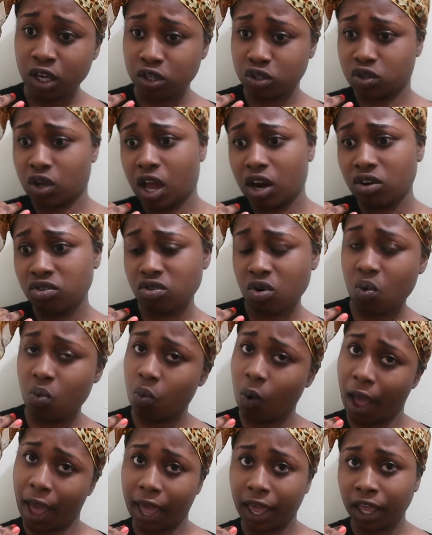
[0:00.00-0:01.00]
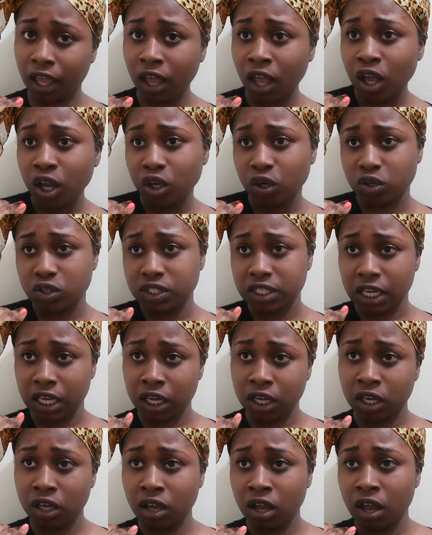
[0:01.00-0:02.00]
So I don't know why you're
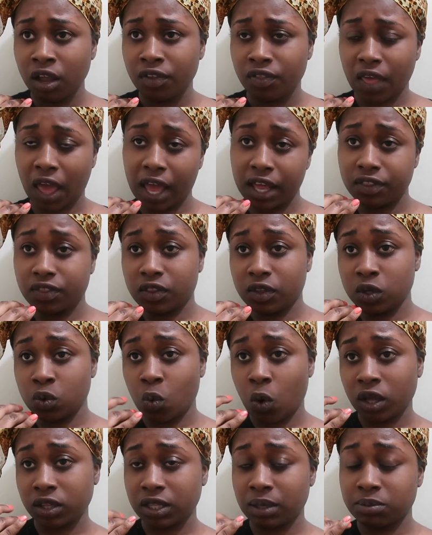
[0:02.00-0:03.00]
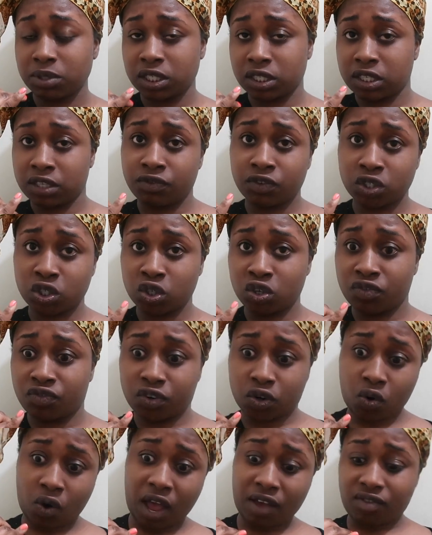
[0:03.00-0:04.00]
saying that you want them to deliver to you if
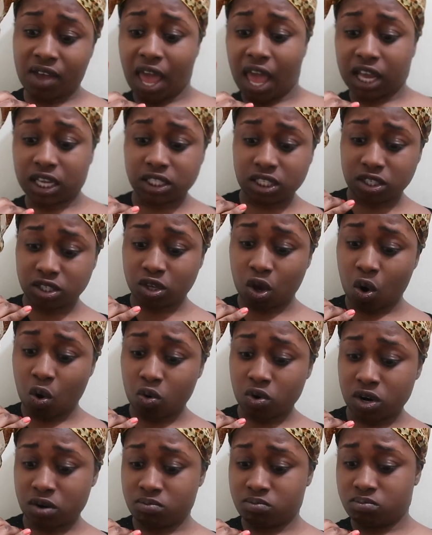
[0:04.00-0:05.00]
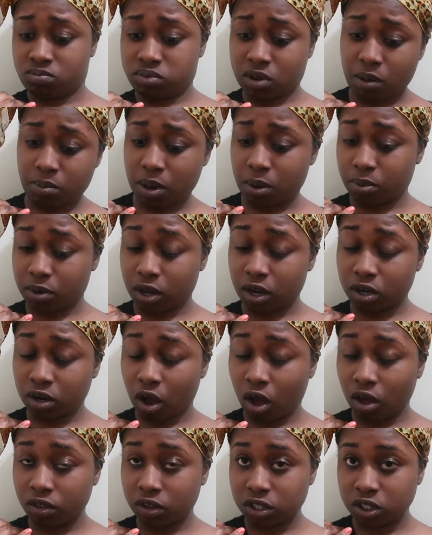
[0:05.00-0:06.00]
you don't have an access code and blah blah blah and
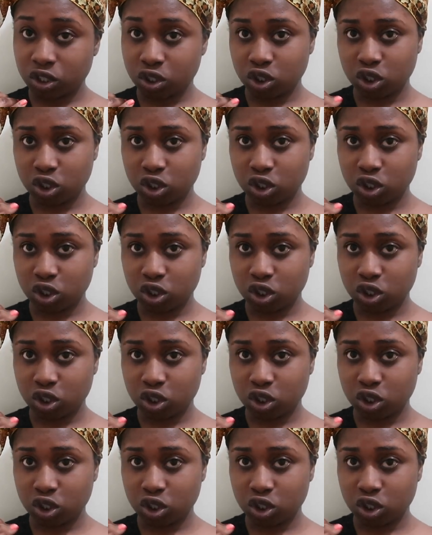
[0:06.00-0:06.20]
all this."